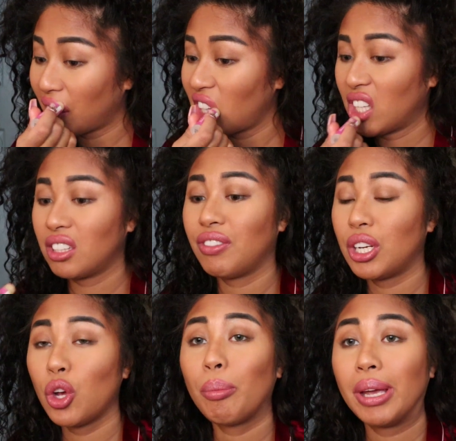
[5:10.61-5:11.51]
this
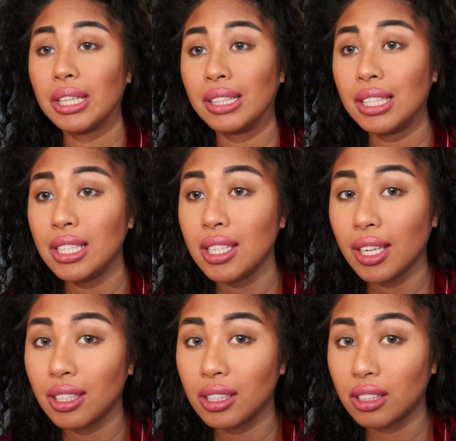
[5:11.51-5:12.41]
video mainly
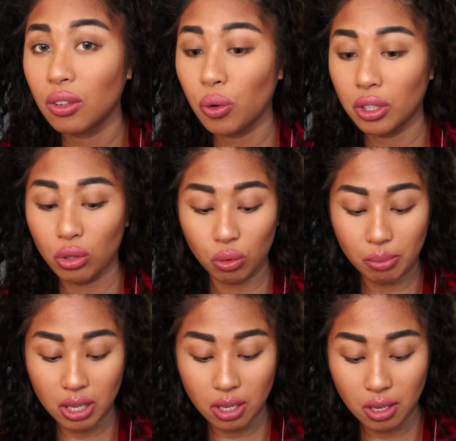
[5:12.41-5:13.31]
is going to
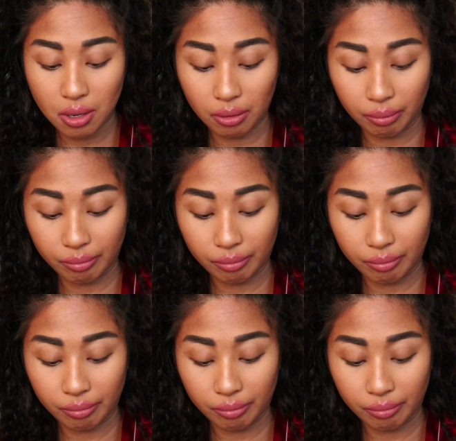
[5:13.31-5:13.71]
be